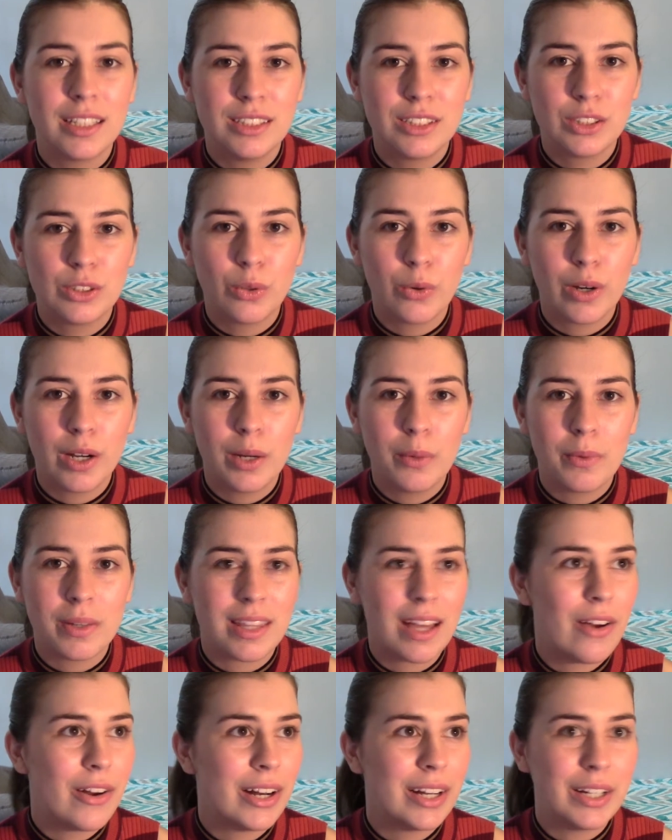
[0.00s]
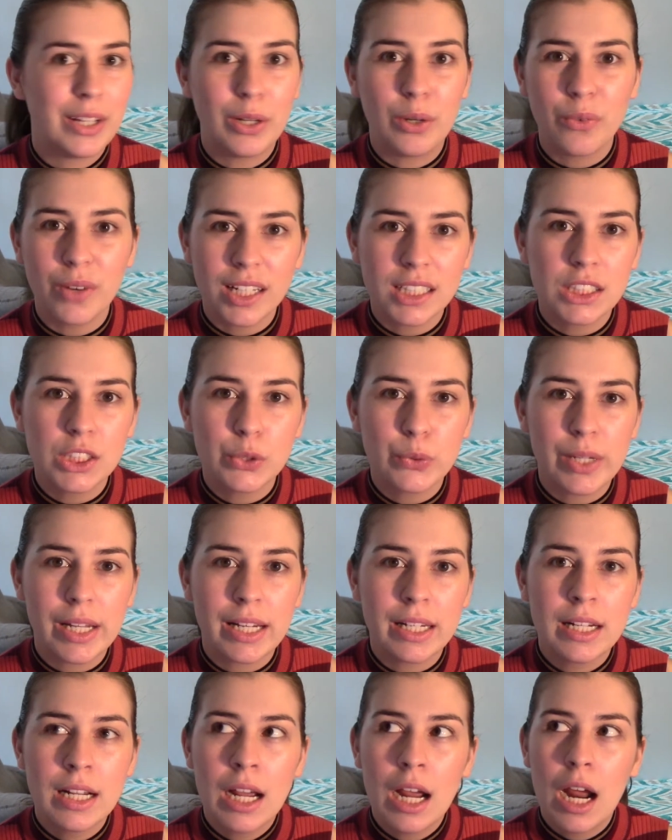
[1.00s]
story without any grit to
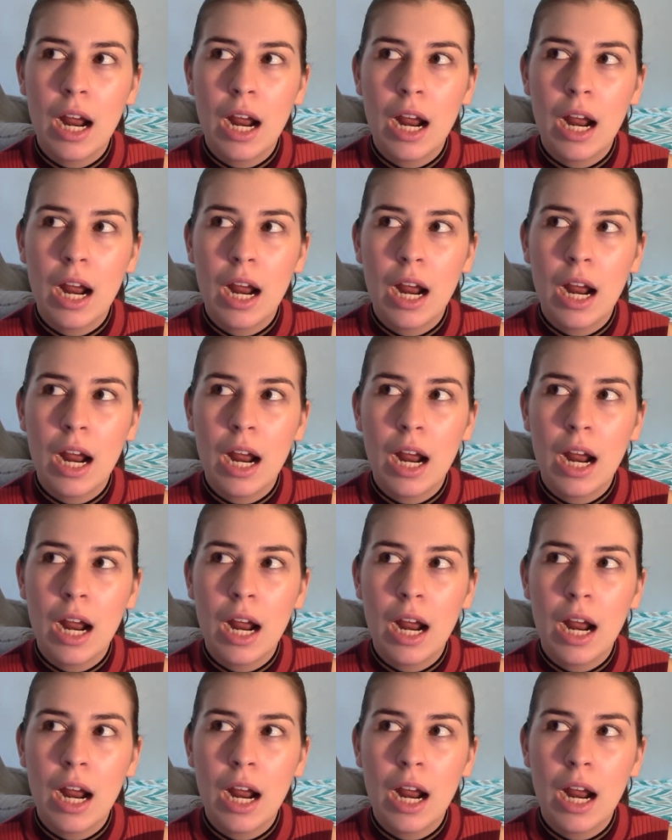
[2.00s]
it